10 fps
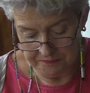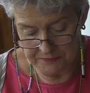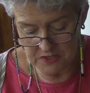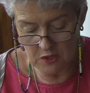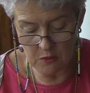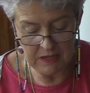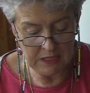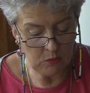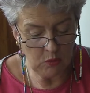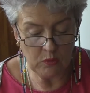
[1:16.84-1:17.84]
So
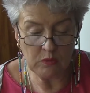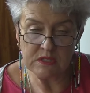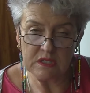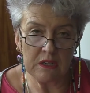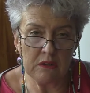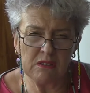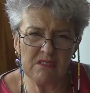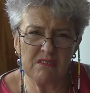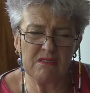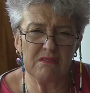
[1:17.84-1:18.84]
many wounds in,
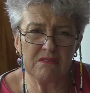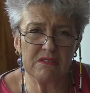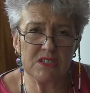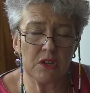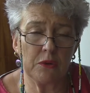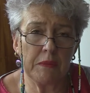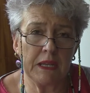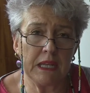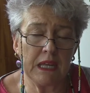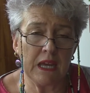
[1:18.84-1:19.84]
oh, so
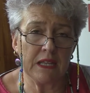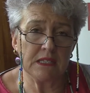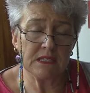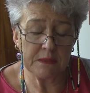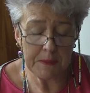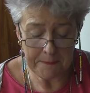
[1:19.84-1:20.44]
many heads.